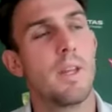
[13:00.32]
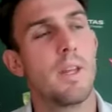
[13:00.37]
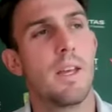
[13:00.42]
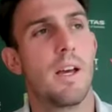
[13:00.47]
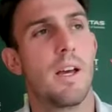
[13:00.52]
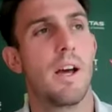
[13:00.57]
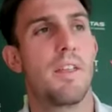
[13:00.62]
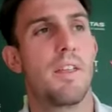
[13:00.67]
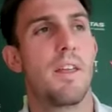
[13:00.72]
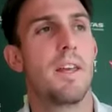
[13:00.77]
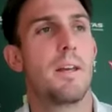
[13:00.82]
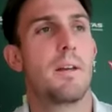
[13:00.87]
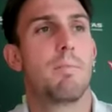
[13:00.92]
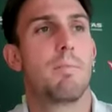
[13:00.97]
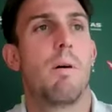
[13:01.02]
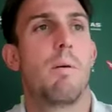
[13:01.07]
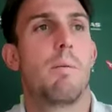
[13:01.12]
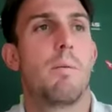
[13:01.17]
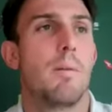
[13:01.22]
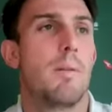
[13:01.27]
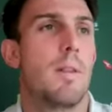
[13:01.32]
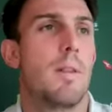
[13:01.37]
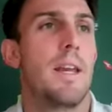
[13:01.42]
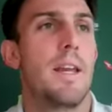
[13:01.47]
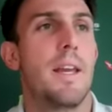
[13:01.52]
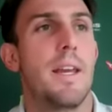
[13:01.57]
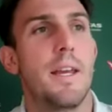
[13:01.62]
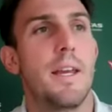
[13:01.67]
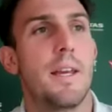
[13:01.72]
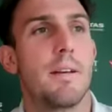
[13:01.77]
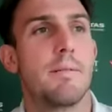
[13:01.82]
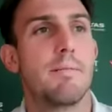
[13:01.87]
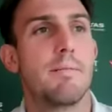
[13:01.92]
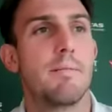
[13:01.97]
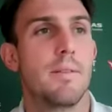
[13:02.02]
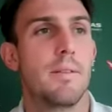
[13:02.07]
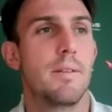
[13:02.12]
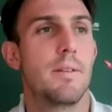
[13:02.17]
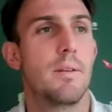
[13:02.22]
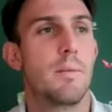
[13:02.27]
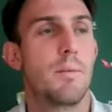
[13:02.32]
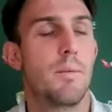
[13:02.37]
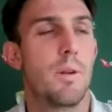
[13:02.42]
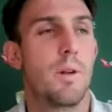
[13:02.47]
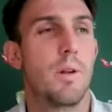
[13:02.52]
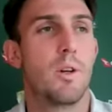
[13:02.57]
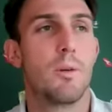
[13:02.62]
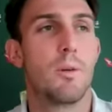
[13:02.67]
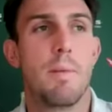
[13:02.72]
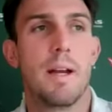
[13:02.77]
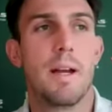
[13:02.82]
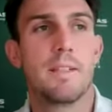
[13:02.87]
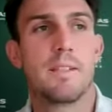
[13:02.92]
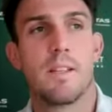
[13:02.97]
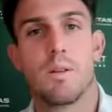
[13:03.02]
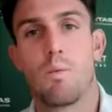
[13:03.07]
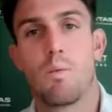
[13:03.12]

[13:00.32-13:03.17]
I think probably when looking back to the